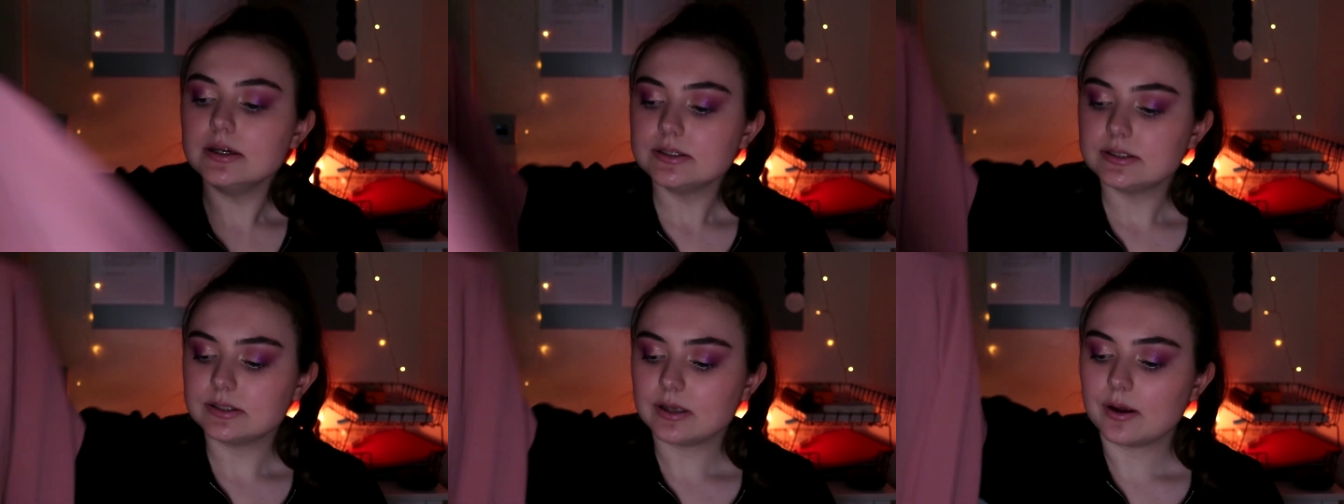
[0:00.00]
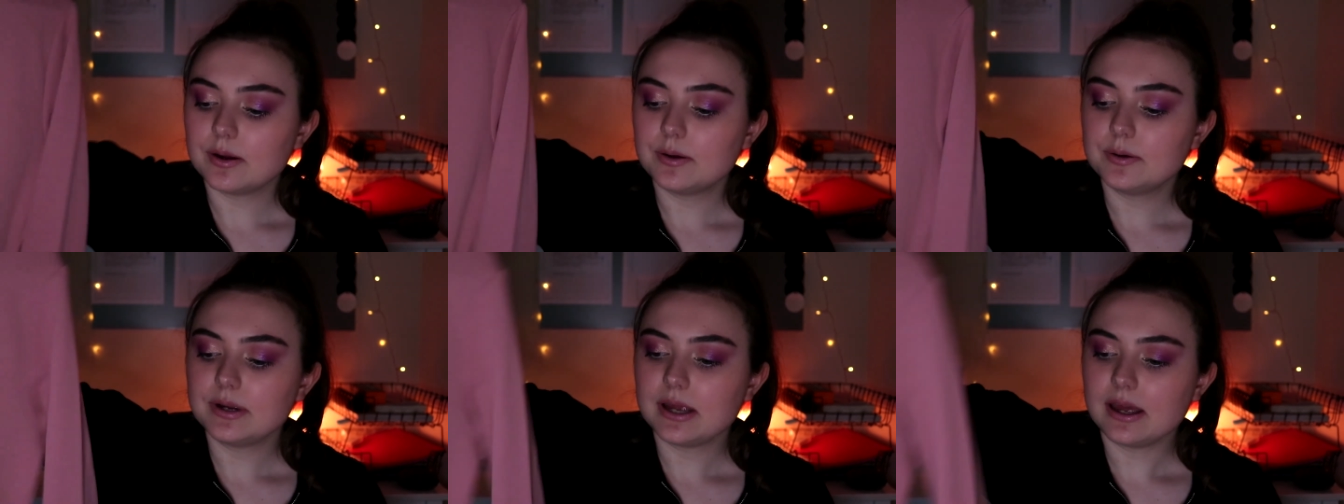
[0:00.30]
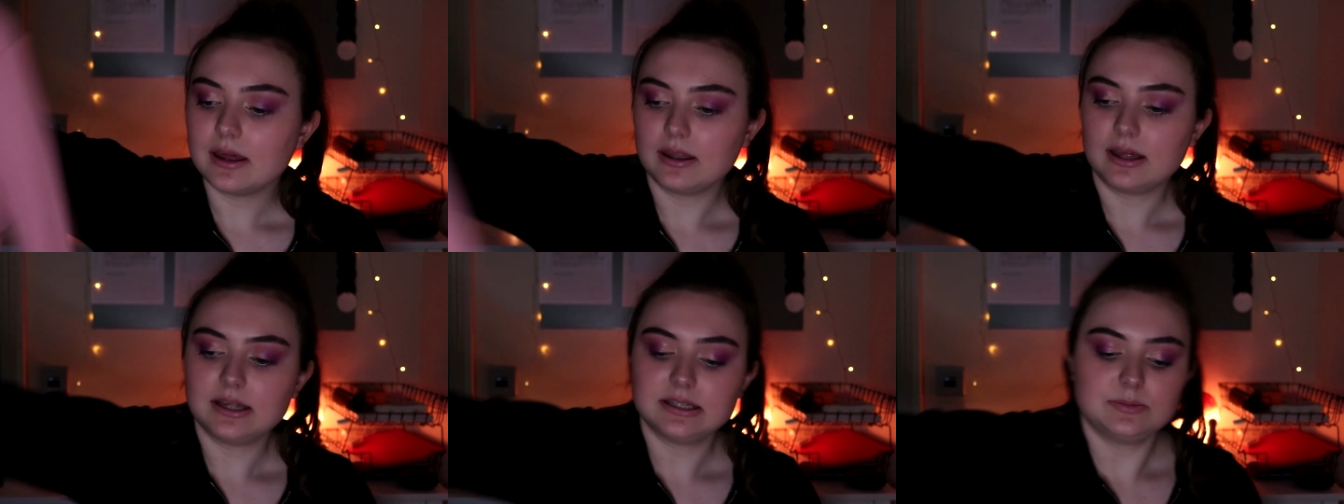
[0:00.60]
So
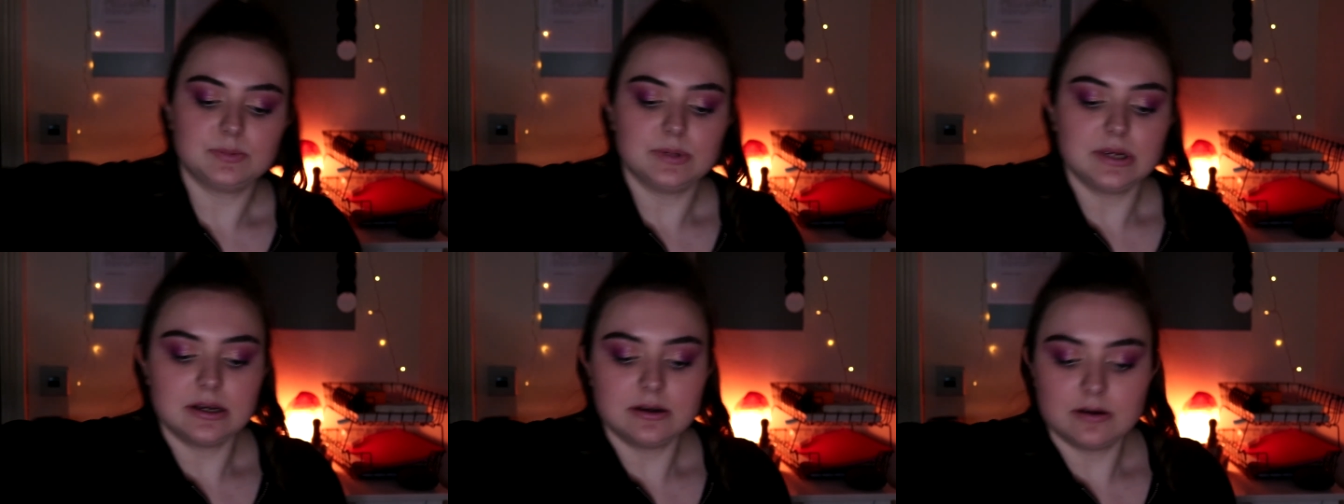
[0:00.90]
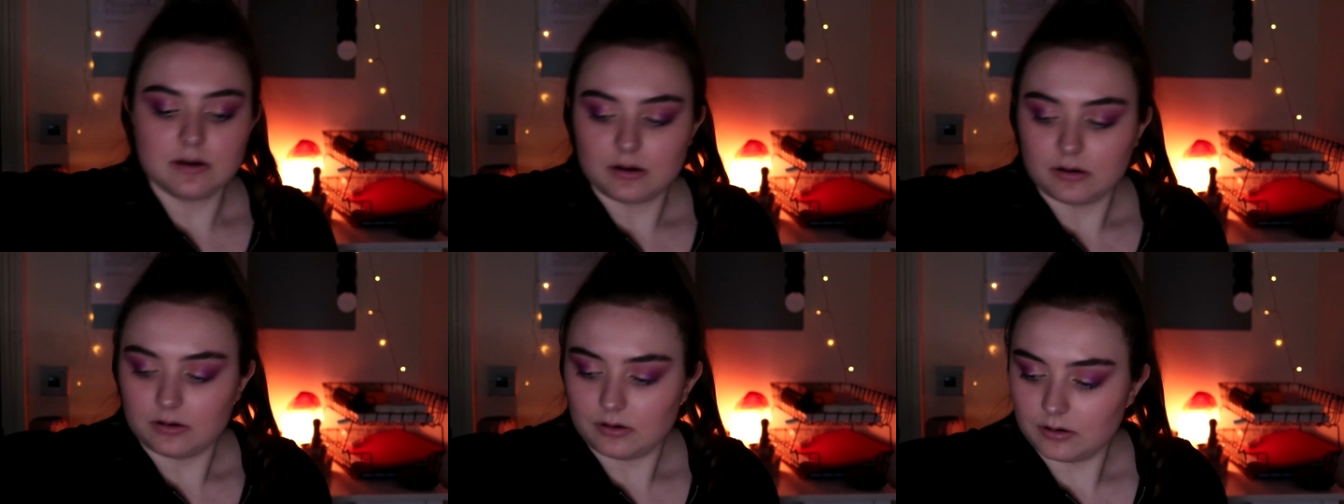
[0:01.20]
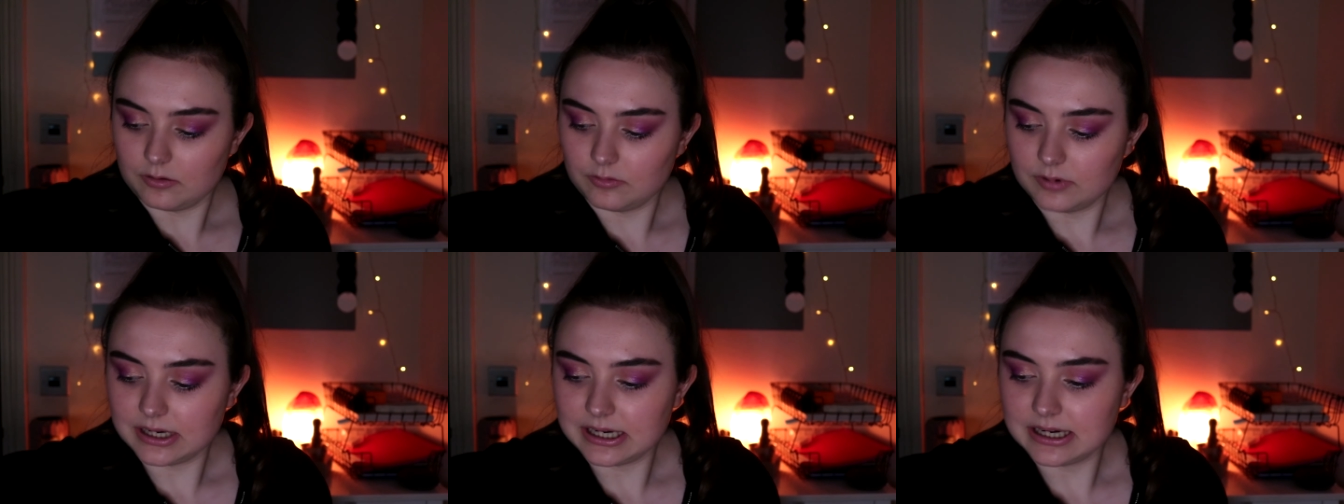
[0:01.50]
yeah, that's been
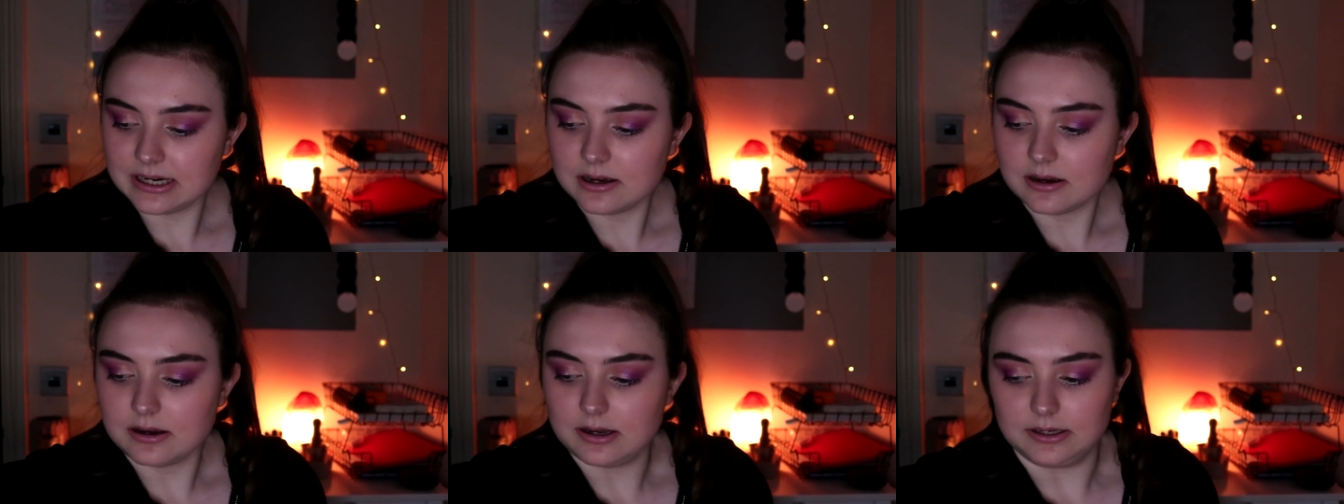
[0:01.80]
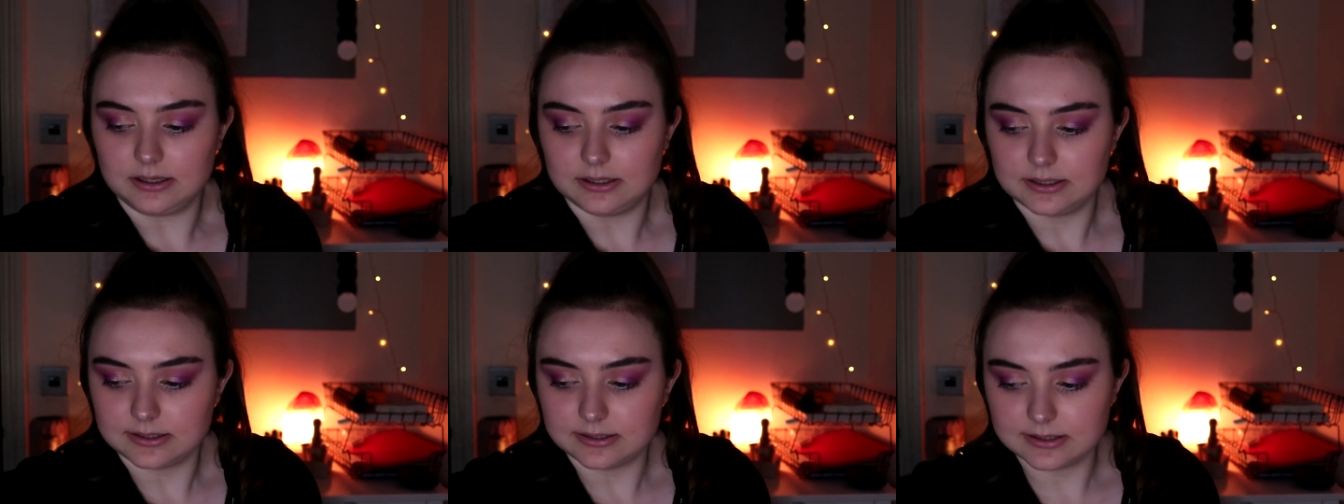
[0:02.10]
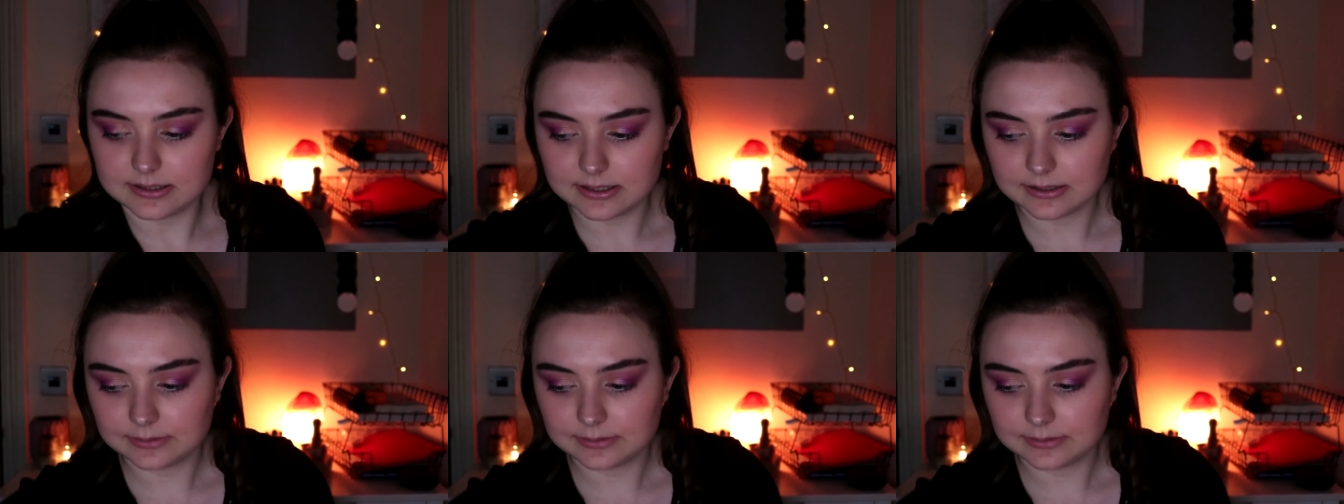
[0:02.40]
really nice.